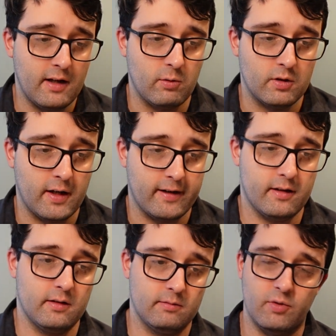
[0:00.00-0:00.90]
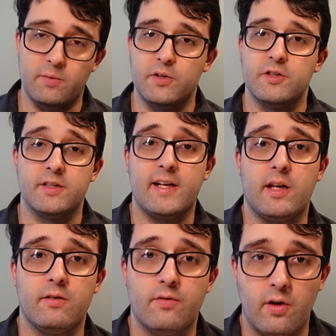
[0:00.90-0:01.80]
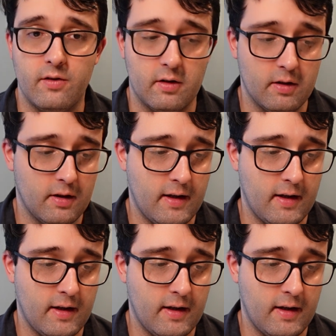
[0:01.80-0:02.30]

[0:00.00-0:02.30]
They were like pretty much just cannon fodder.